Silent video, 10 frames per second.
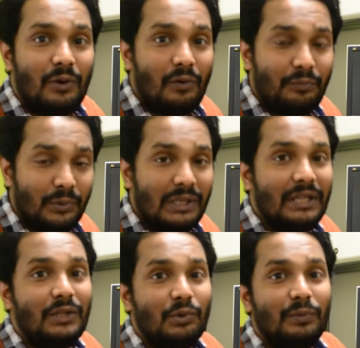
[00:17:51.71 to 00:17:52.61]

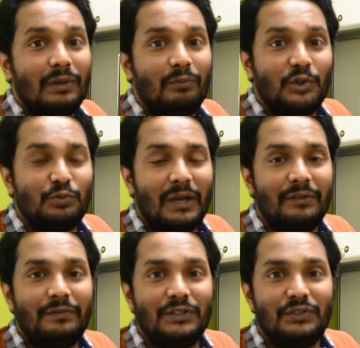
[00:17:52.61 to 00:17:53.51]
Hopefully you will watch my
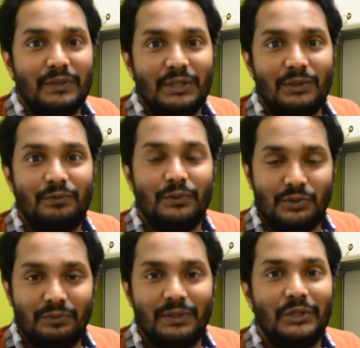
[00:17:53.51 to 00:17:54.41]
future
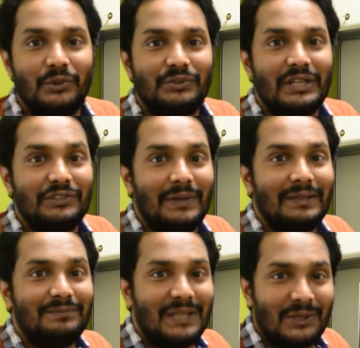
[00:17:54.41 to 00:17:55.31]
videos as well.
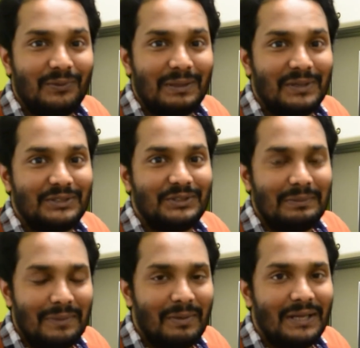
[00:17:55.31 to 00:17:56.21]
Thank you very much.
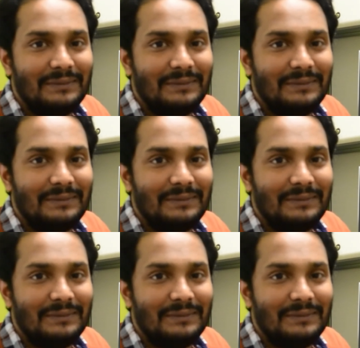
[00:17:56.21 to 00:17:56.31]
Bye bye.